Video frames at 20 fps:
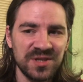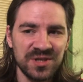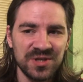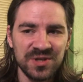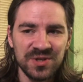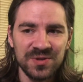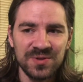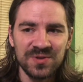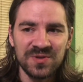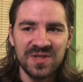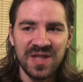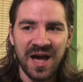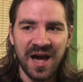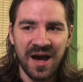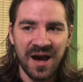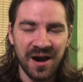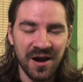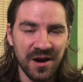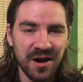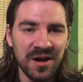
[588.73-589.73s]
issues that
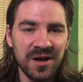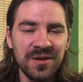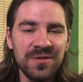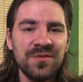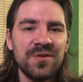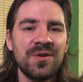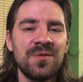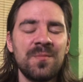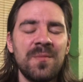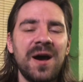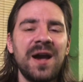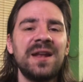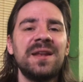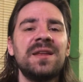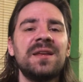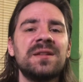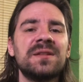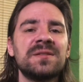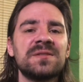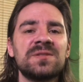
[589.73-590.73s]
are
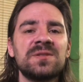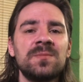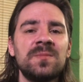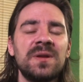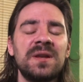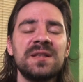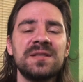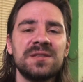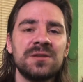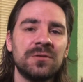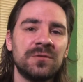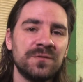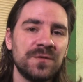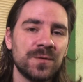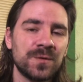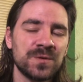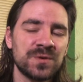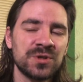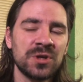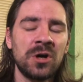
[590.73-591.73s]
undermining the stability of
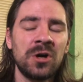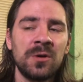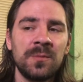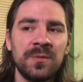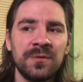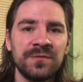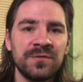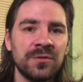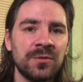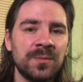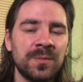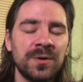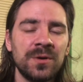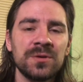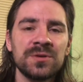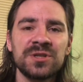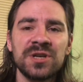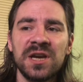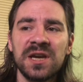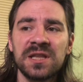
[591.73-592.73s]
your job, of your
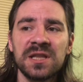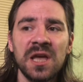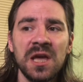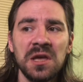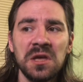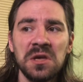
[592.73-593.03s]
project,